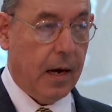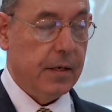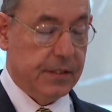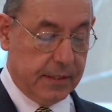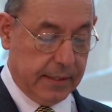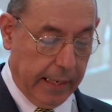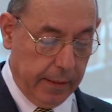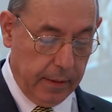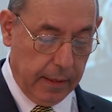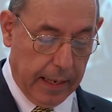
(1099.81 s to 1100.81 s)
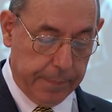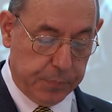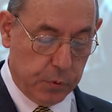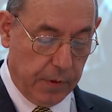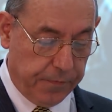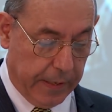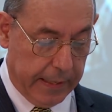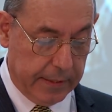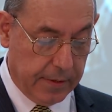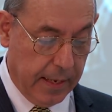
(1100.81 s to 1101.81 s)
are standing up to the
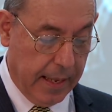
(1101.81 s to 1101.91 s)
fight